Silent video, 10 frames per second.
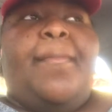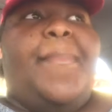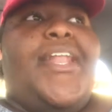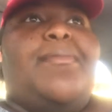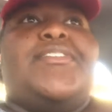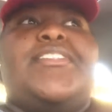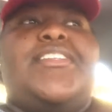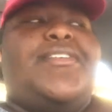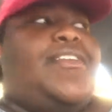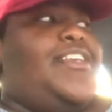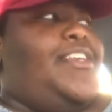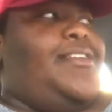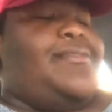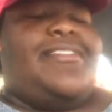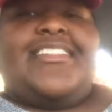But I'm still
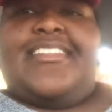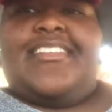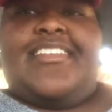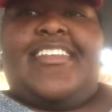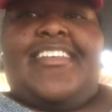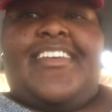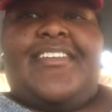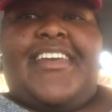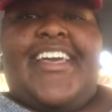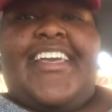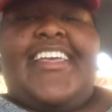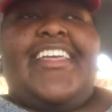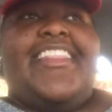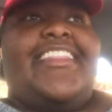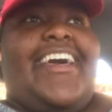cute, okay?
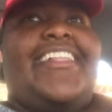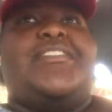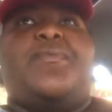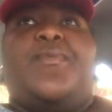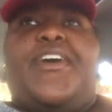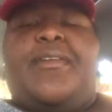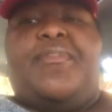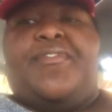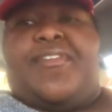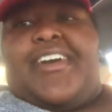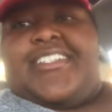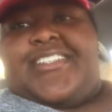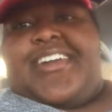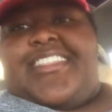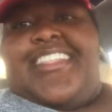That's one before I
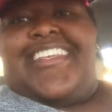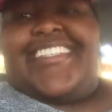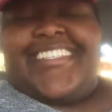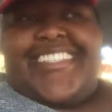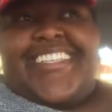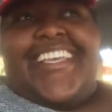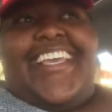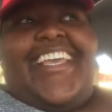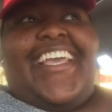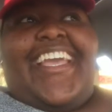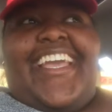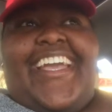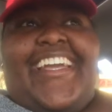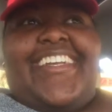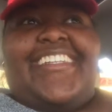start this.
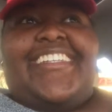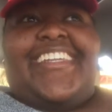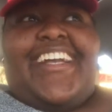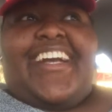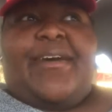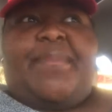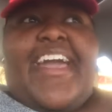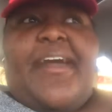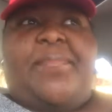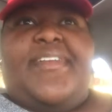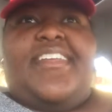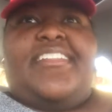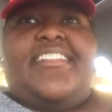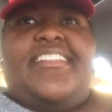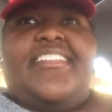And I'm happy
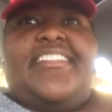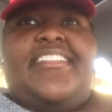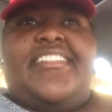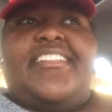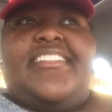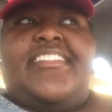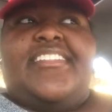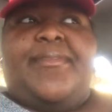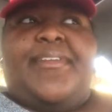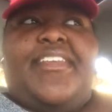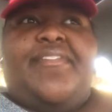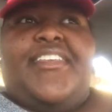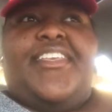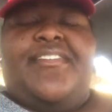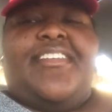to be even
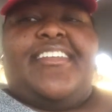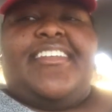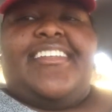cuter.